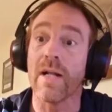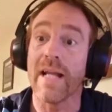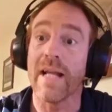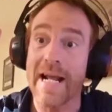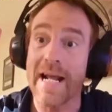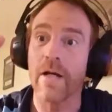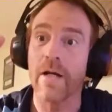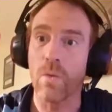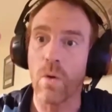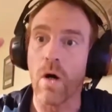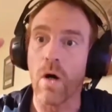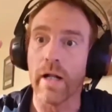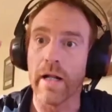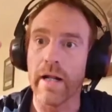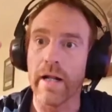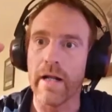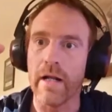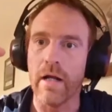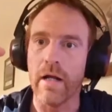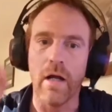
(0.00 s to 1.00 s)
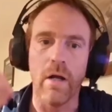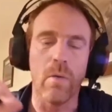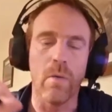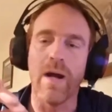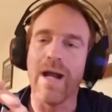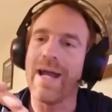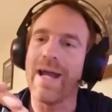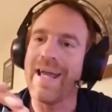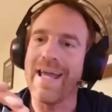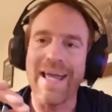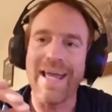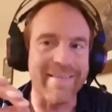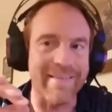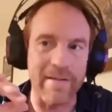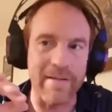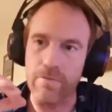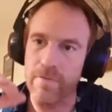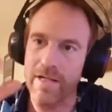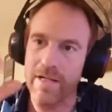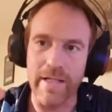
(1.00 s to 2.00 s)
inequality, where it
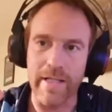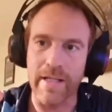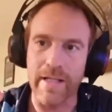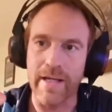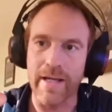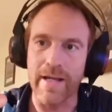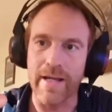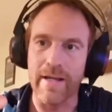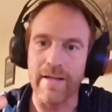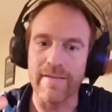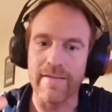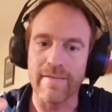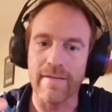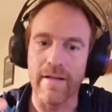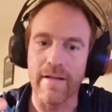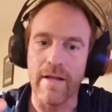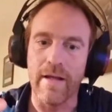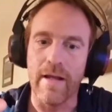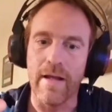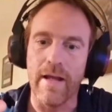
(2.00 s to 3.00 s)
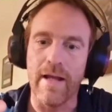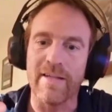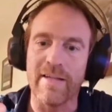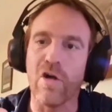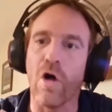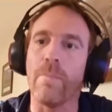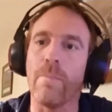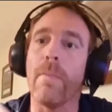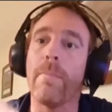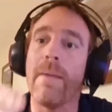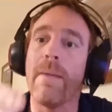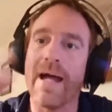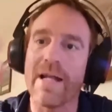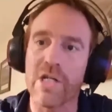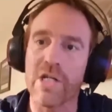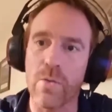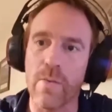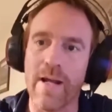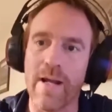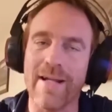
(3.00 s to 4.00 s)
isn't really the case, it sort of
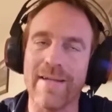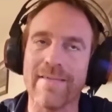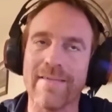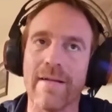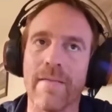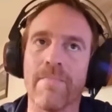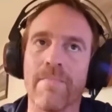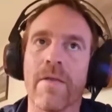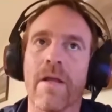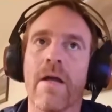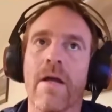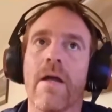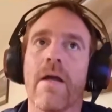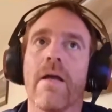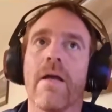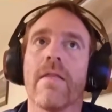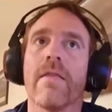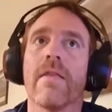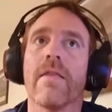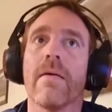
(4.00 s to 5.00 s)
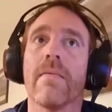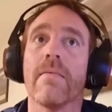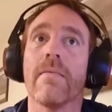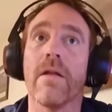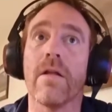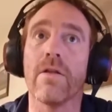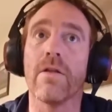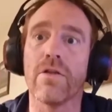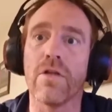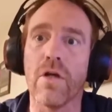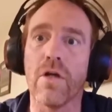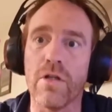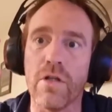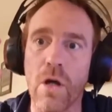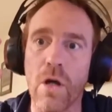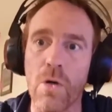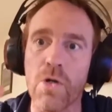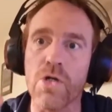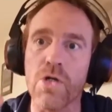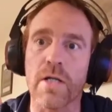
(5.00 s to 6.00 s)
perpetuates the
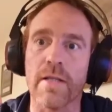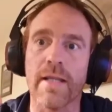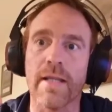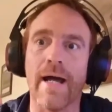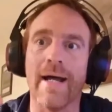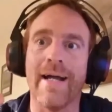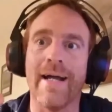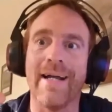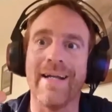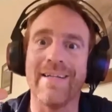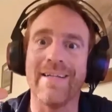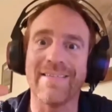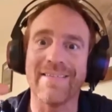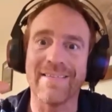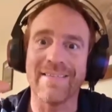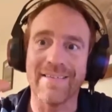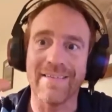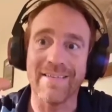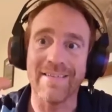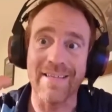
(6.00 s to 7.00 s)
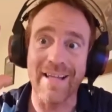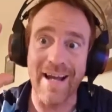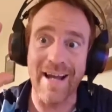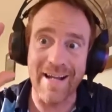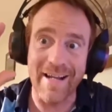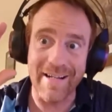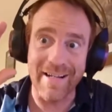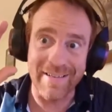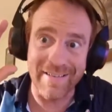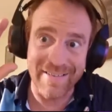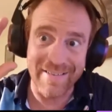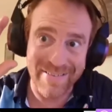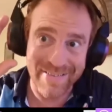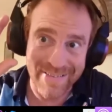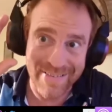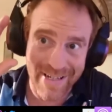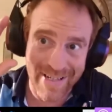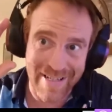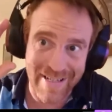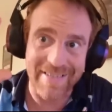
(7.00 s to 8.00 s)
notion that it
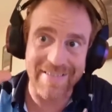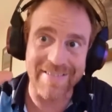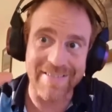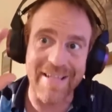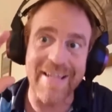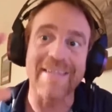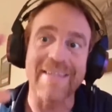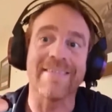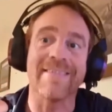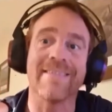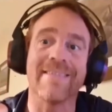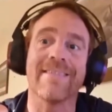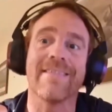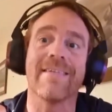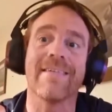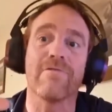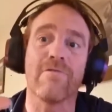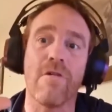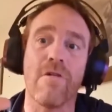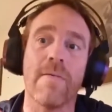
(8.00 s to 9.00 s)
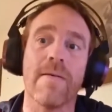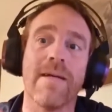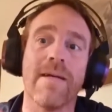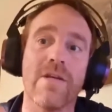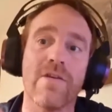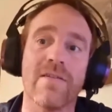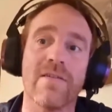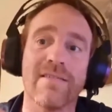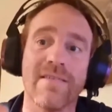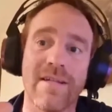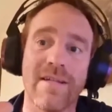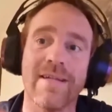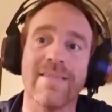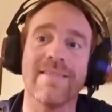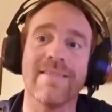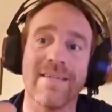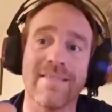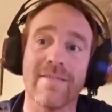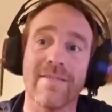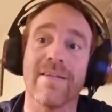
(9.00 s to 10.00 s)
still exists, discrimination still
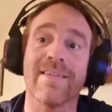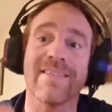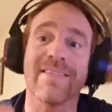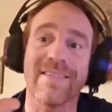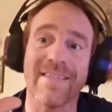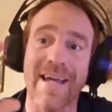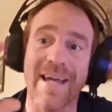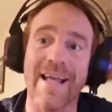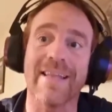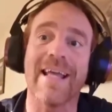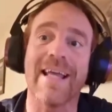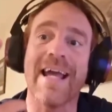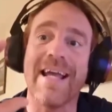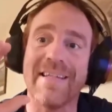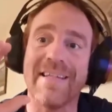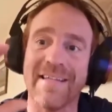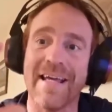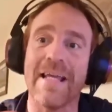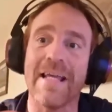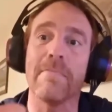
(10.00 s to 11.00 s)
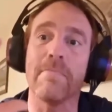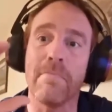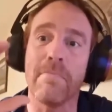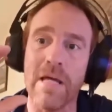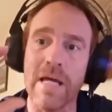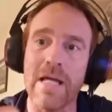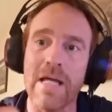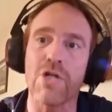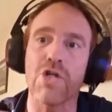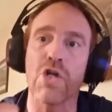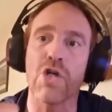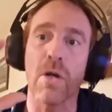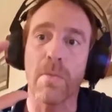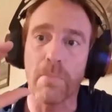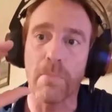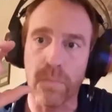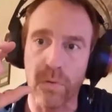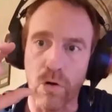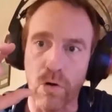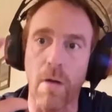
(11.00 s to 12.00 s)
exists on a scale that is a major
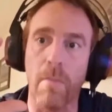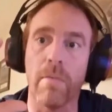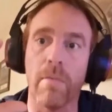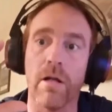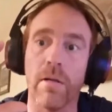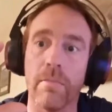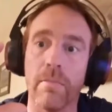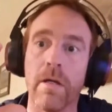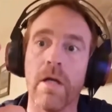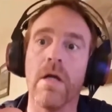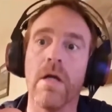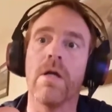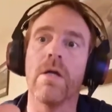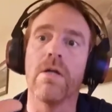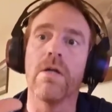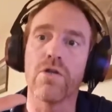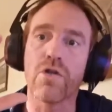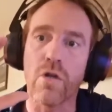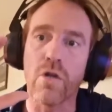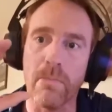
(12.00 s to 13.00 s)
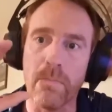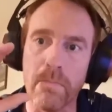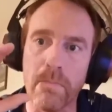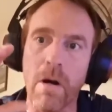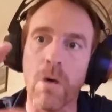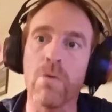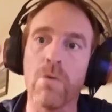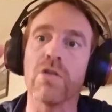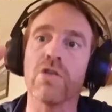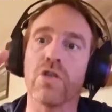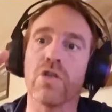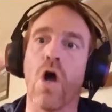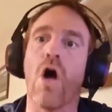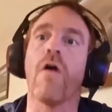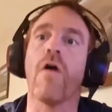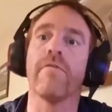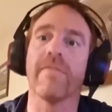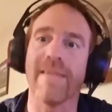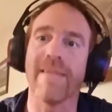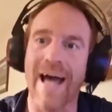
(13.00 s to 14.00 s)
problem to most
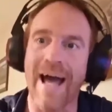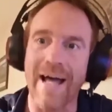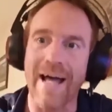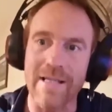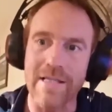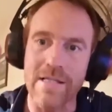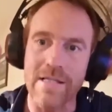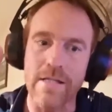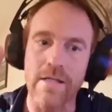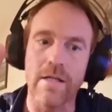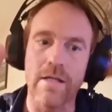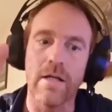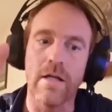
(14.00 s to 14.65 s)
of that